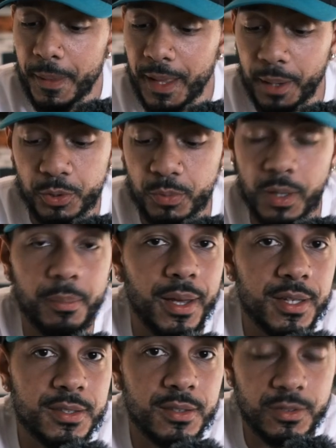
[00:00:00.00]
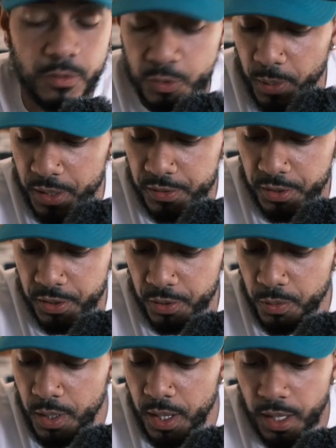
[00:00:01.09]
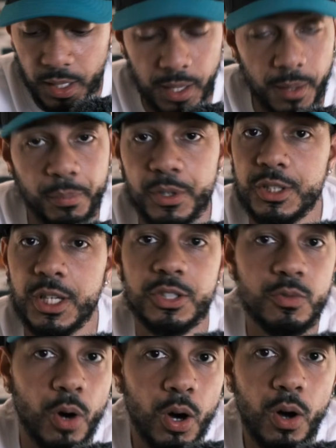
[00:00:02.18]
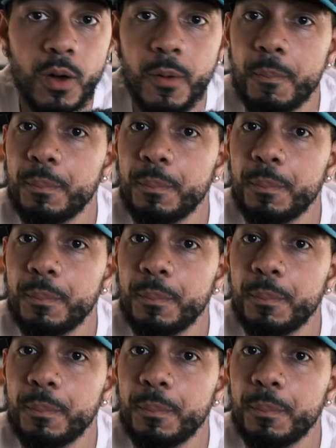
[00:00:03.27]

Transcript: I will do my best to respond to you. I appreciate you all.